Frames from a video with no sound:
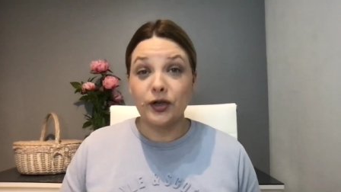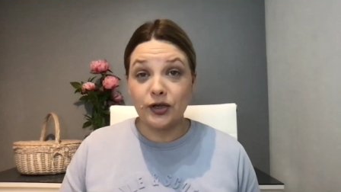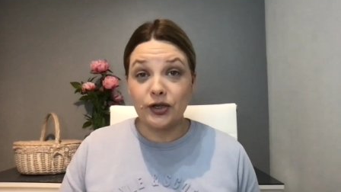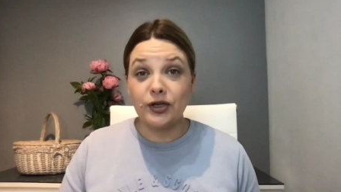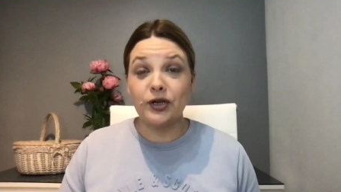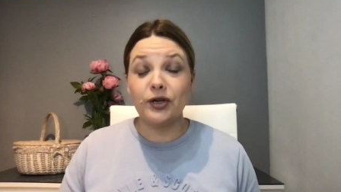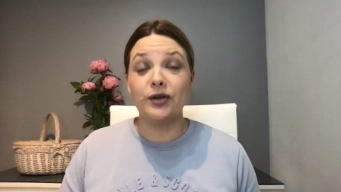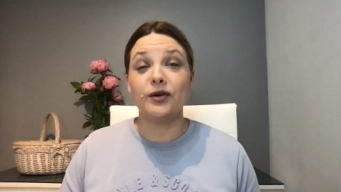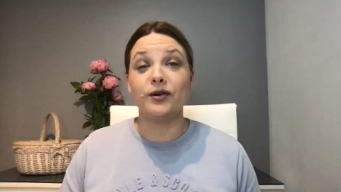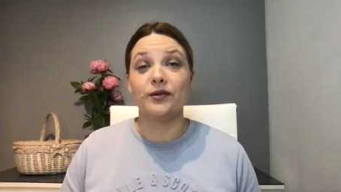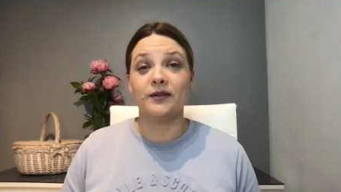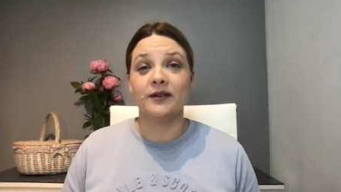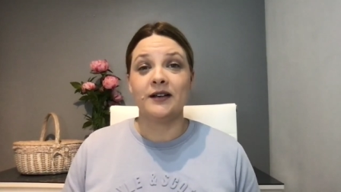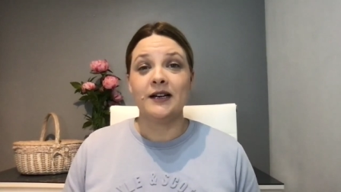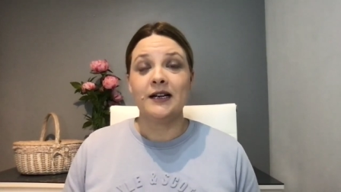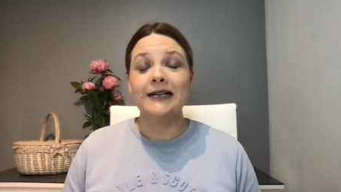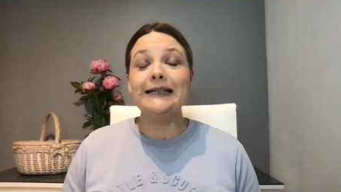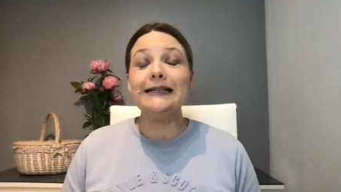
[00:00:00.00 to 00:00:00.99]
You.
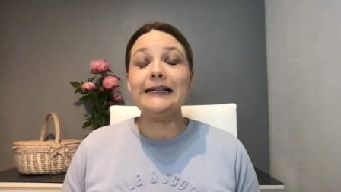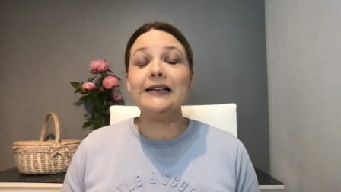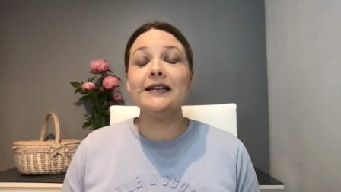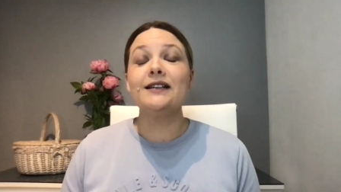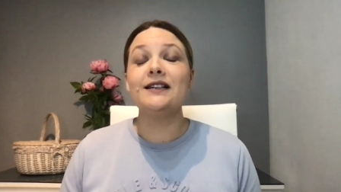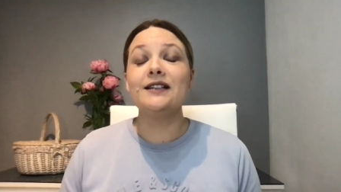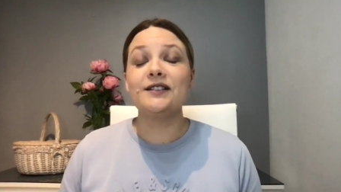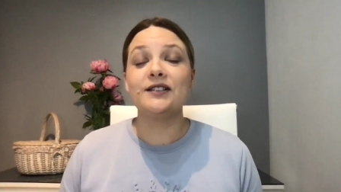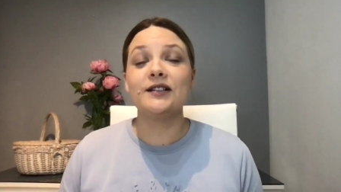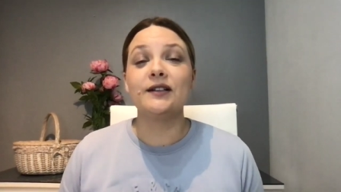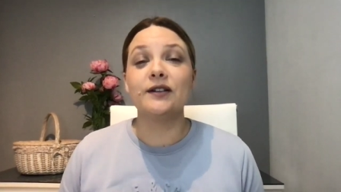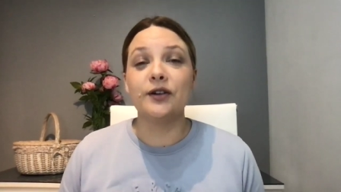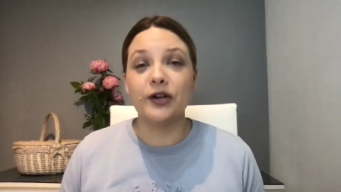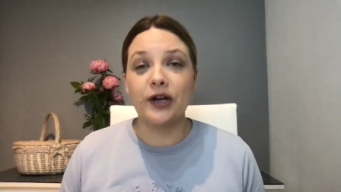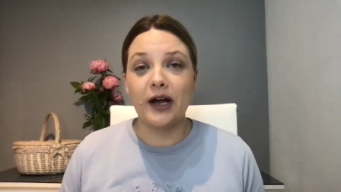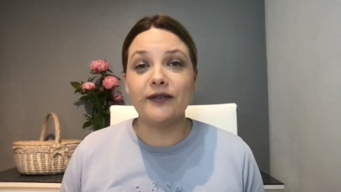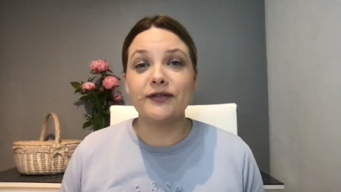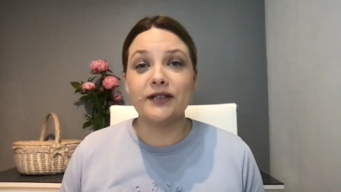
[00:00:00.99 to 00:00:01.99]
You need to
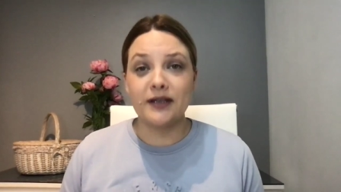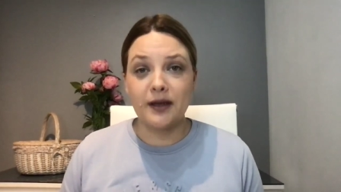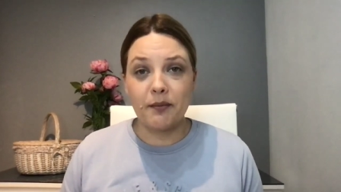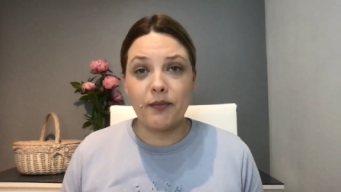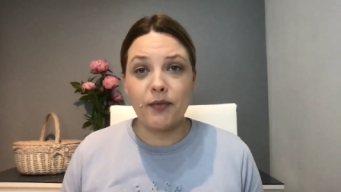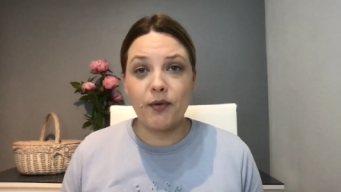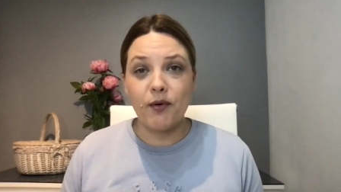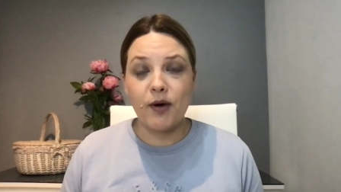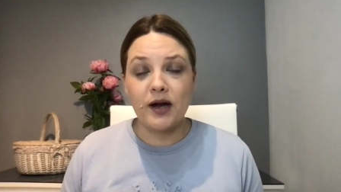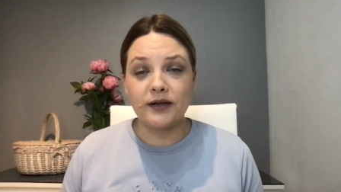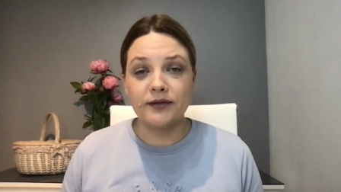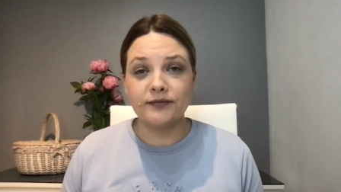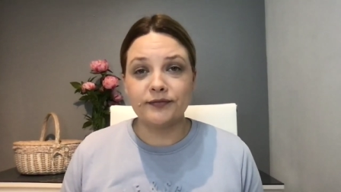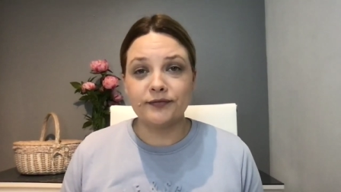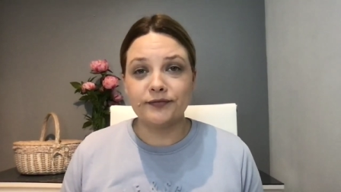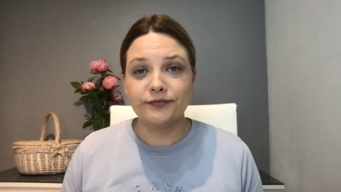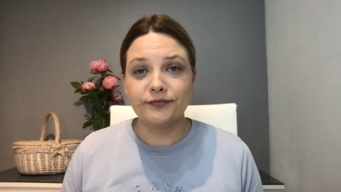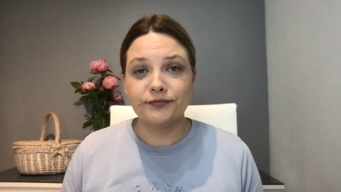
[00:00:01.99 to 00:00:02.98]
look after number one.
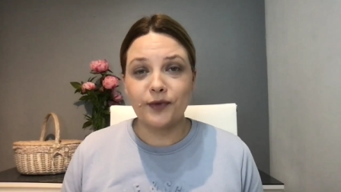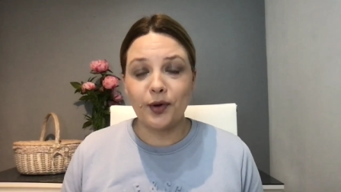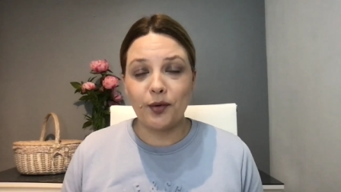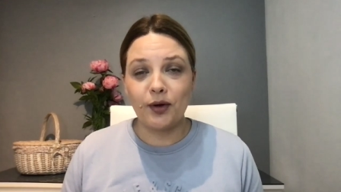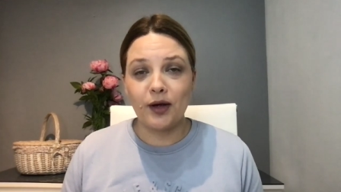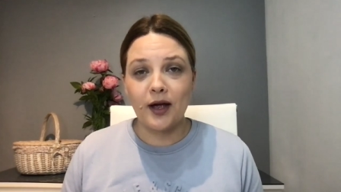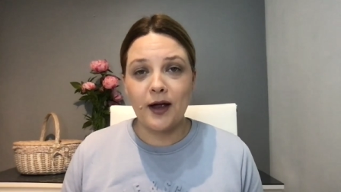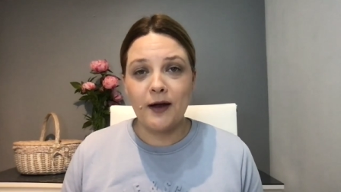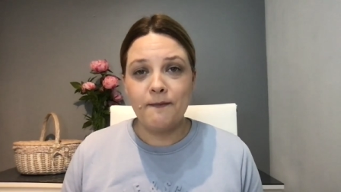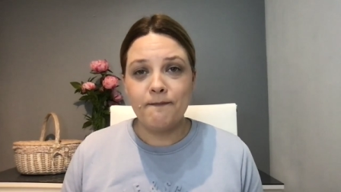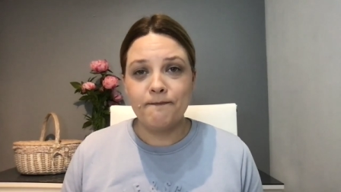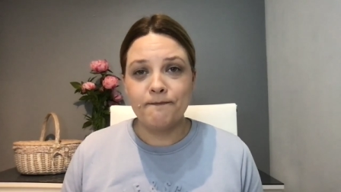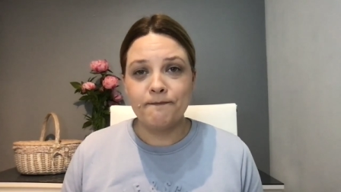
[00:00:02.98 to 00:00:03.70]
Okay?